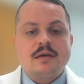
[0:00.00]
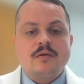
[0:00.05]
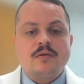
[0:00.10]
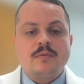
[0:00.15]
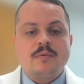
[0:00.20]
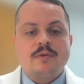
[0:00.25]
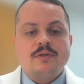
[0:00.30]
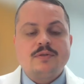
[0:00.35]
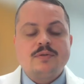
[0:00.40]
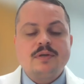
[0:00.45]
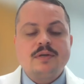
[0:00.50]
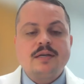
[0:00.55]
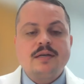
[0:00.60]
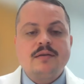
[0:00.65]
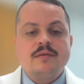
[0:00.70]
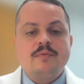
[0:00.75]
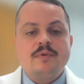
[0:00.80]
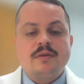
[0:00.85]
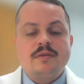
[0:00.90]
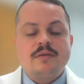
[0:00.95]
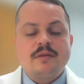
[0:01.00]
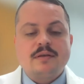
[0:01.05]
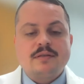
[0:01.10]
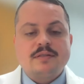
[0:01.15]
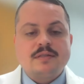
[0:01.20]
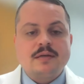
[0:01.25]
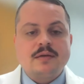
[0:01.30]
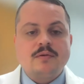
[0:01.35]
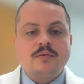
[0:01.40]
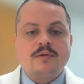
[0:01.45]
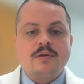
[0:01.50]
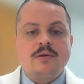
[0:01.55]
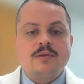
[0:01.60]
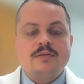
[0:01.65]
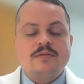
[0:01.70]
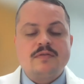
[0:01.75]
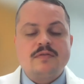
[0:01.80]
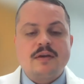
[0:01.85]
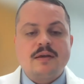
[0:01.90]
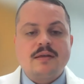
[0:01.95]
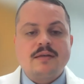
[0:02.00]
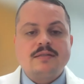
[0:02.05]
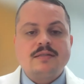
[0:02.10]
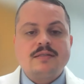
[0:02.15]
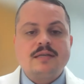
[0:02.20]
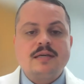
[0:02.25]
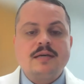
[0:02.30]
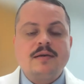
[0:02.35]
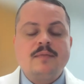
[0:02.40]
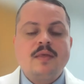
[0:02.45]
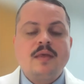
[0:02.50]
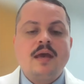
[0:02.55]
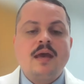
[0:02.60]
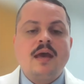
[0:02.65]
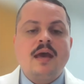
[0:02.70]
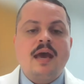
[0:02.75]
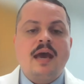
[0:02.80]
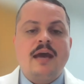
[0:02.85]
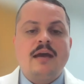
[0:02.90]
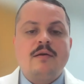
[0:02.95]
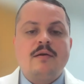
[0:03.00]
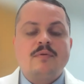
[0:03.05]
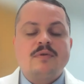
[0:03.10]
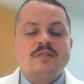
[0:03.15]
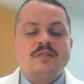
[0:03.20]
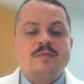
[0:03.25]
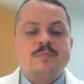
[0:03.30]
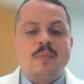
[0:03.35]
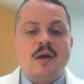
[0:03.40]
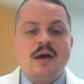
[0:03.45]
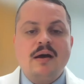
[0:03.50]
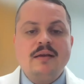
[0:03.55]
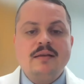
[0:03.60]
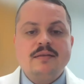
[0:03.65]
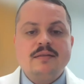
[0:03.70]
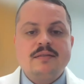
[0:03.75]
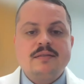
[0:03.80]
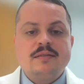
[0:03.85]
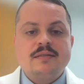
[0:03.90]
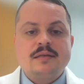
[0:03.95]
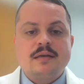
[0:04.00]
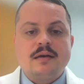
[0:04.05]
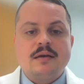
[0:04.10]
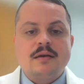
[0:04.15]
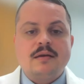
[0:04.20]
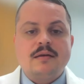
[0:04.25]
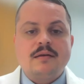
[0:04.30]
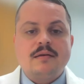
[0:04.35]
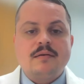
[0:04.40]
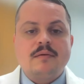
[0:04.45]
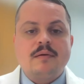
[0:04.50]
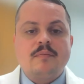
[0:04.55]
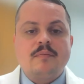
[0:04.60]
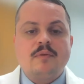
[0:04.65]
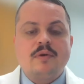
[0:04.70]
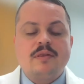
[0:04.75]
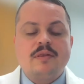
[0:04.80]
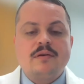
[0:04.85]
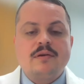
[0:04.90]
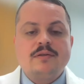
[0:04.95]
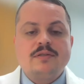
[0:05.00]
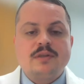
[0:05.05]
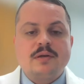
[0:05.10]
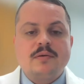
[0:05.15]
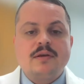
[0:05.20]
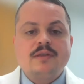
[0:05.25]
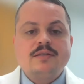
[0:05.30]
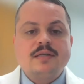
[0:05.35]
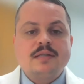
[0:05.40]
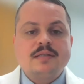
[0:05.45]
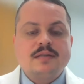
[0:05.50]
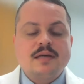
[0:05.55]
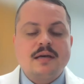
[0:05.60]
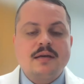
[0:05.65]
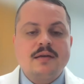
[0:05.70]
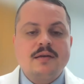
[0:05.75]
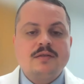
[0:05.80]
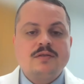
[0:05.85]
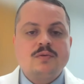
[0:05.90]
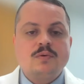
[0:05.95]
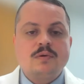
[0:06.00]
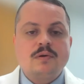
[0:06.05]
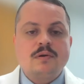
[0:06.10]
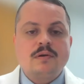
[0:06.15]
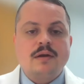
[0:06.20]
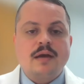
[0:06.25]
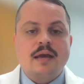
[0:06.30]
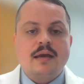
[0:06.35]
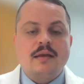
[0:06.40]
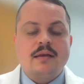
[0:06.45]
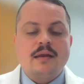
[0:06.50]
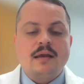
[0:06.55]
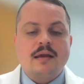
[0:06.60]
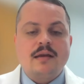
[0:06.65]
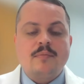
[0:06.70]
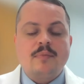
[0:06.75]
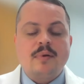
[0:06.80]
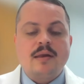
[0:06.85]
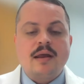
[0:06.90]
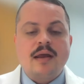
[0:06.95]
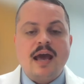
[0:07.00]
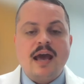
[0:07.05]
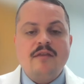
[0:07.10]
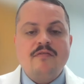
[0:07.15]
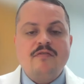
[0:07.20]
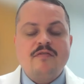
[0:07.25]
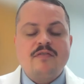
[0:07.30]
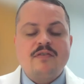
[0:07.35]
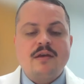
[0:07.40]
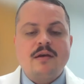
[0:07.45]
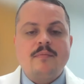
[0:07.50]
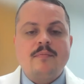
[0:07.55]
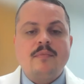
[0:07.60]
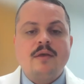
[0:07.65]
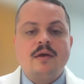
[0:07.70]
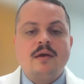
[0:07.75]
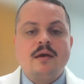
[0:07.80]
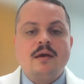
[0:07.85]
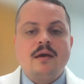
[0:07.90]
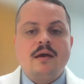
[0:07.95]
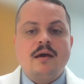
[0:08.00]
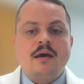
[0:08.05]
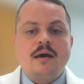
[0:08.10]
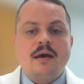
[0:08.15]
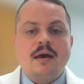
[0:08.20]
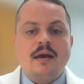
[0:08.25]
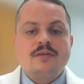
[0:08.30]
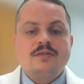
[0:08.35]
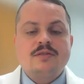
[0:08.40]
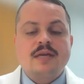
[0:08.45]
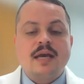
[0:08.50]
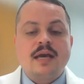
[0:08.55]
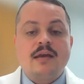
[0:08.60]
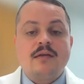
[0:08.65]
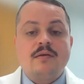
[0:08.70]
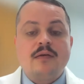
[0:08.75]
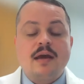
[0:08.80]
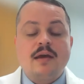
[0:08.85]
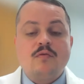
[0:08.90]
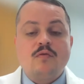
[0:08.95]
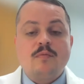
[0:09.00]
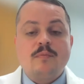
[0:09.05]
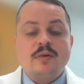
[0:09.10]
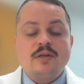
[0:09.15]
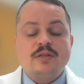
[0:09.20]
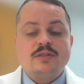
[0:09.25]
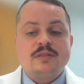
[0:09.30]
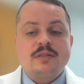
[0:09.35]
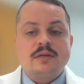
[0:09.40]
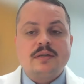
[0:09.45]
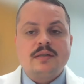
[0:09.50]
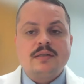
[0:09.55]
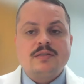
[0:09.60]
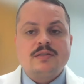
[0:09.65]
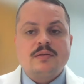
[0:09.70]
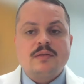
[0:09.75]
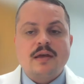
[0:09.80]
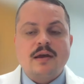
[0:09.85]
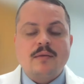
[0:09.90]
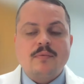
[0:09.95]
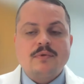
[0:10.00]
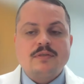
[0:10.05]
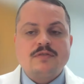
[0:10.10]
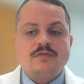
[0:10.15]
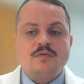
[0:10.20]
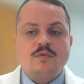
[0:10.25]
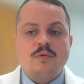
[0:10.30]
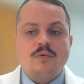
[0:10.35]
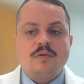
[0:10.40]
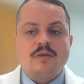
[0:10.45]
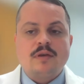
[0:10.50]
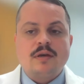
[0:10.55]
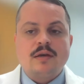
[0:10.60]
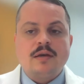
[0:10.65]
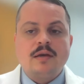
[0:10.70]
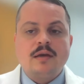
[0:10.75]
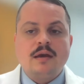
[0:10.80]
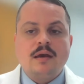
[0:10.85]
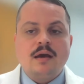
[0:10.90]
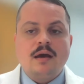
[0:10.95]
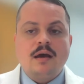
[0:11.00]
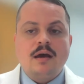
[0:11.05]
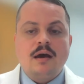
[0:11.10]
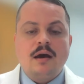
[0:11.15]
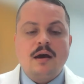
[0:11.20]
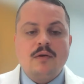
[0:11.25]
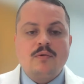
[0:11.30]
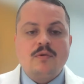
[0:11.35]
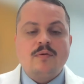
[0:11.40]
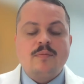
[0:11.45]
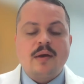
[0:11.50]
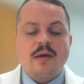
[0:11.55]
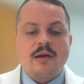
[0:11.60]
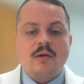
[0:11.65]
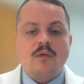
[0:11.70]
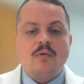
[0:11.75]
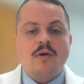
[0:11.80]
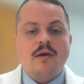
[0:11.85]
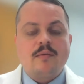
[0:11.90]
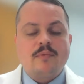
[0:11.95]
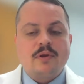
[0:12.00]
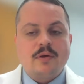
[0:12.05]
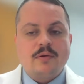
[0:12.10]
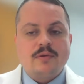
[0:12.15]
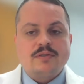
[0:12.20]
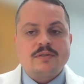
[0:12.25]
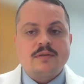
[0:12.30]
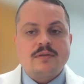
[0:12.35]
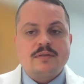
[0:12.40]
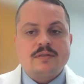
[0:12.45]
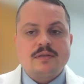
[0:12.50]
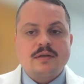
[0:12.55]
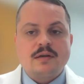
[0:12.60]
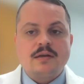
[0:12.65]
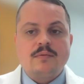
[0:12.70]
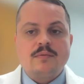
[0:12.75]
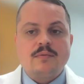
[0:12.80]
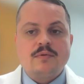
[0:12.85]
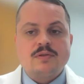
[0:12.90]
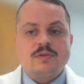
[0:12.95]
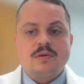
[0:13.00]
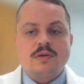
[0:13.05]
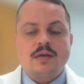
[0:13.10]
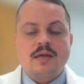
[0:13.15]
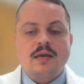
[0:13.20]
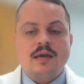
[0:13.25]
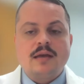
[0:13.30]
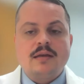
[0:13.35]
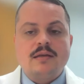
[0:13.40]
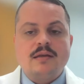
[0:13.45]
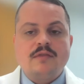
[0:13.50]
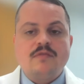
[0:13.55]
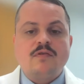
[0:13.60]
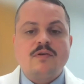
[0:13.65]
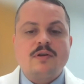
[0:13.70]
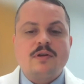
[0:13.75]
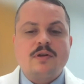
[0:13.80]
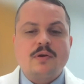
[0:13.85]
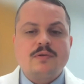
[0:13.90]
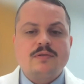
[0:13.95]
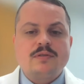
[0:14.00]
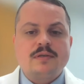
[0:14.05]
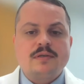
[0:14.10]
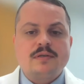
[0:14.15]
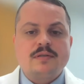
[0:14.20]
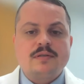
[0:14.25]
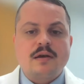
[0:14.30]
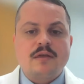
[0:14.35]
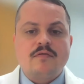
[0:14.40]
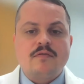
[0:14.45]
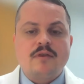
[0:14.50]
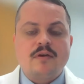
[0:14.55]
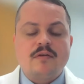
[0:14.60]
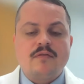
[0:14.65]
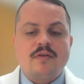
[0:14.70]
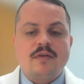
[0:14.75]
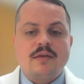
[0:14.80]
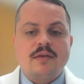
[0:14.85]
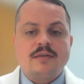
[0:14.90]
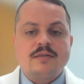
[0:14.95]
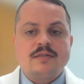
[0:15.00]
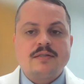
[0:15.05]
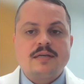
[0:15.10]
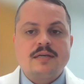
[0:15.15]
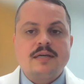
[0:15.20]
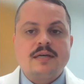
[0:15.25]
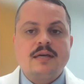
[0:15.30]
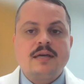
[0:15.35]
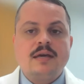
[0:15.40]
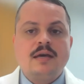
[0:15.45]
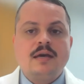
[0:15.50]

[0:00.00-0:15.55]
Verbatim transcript: who were treated with a single dose of L S D had a response uh, with their generalized anxiety disorder, and, and about half of them uh, actually had, had remission. And so that was for the uh, one hundred microgram dose. So the study was looking at different doses of, of L S D